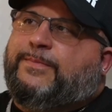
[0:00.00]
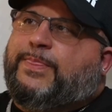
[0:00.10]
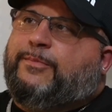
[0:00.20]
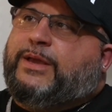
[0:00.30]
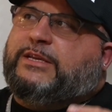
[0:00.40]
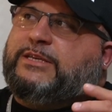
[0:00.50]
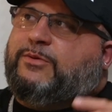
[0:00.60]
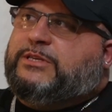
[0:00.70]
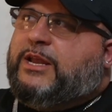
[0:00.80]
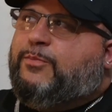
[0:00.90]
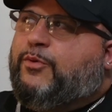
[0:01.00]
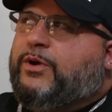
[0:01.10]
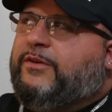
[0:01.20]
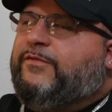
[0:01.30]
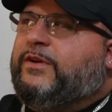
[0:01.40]
because I was at a
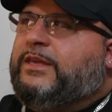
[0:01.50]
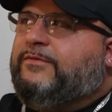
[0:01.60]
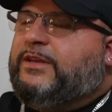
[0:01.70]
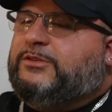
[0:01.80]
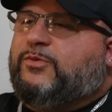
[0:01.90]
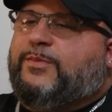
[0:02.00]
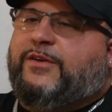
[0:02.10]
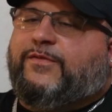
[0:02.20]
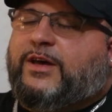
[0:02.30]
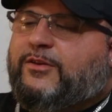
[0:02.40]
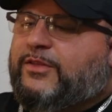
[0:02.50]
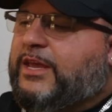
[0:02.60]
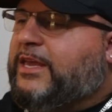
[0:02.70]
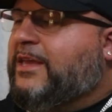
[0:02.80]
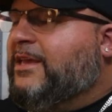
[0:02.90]
point of forgiveness with my father,
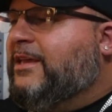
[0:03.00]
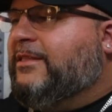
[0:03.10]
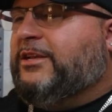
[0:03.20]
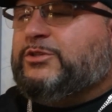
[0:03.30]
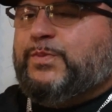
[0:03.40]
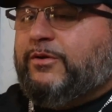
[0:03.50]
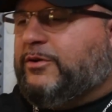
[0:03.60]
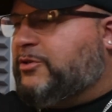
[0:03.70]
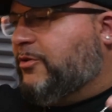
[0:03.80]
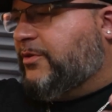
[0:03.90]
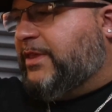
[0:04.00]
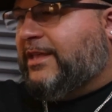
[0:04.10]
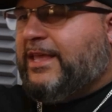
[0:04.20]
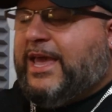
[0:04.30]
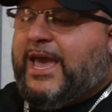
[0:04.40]
like the spiritual thing
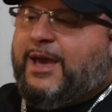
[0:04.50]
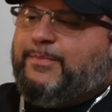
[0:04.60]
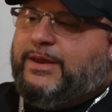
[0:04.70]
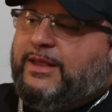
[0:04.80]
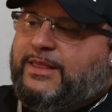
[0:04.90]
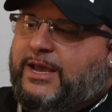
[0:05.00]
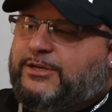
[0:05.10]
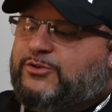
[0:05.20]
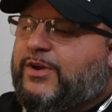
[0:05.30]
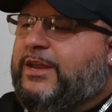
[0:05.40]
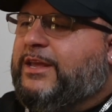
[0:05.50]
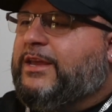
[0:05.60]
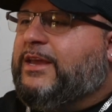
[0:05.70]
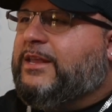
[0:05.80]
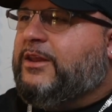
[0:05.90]
that happened in that training
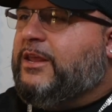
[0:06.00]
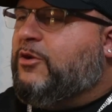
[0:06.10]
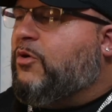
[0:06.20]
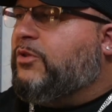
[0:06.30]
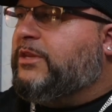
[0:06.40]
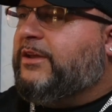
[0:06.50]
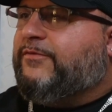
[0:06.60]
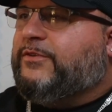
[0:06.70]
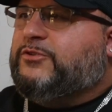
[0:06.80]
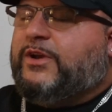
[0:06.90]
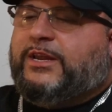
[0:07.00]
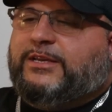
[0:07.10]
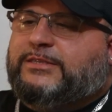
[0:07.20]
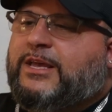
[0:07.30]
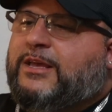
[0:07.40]
and in all the different
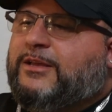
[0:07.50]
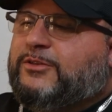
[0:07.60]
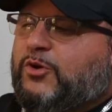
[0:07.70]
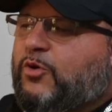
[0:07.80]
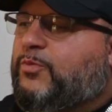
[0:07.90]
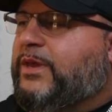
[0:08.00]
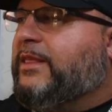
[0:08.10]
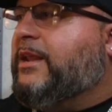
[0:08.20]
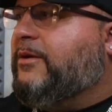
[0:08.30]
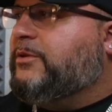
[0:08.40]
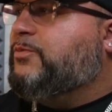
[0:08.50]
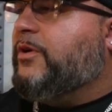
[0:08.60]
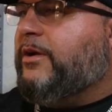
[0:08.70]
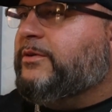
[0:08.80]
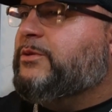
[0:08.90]
trainings told me that I was where
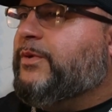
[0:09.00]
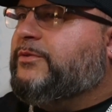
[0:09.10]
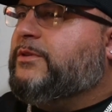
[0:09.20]
I was supposed to